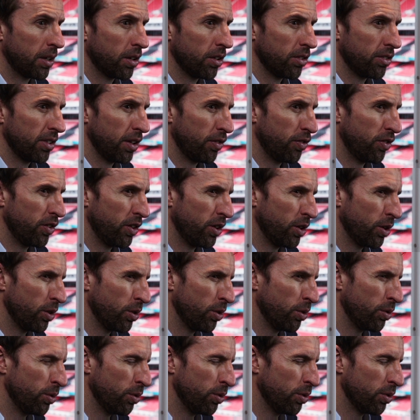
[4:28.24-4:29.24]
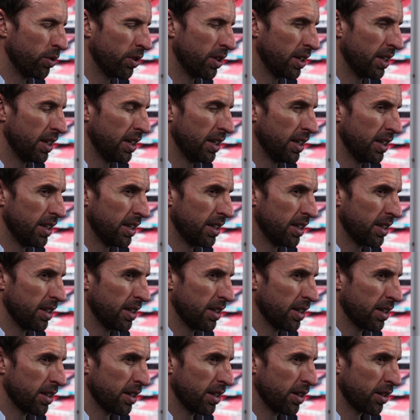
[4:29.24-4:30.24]
because if you
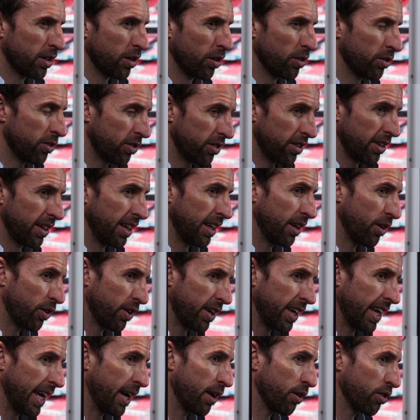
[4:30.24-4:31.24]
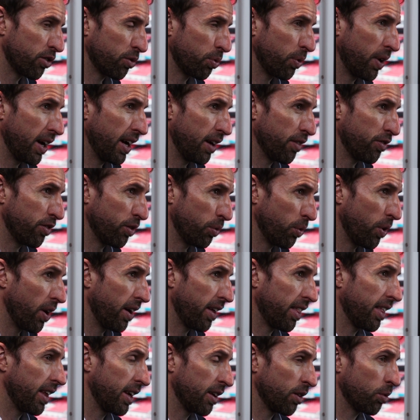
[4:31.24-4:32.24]
are constantly looking elsewhere for
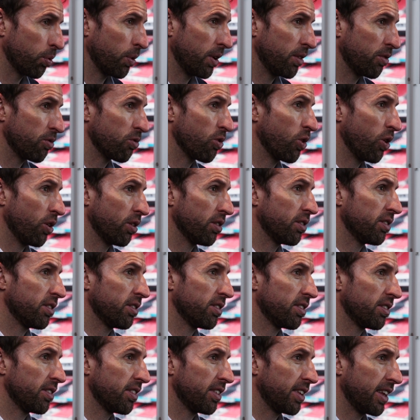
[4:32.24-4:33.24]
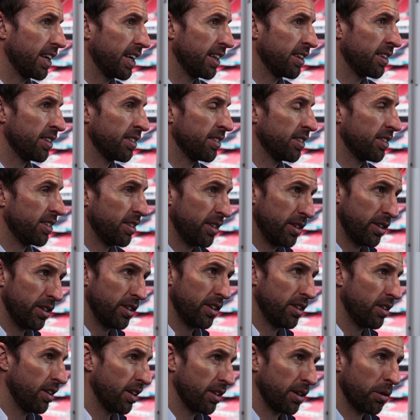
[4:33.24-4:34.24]
why things went wrong,
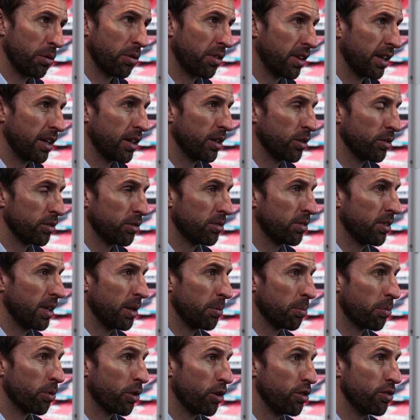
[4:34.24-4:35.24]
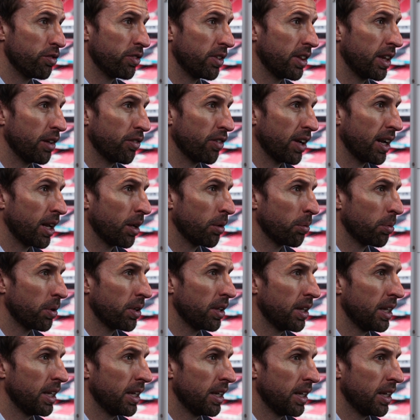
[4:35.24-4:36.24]
then I don't think you'll improve and develop.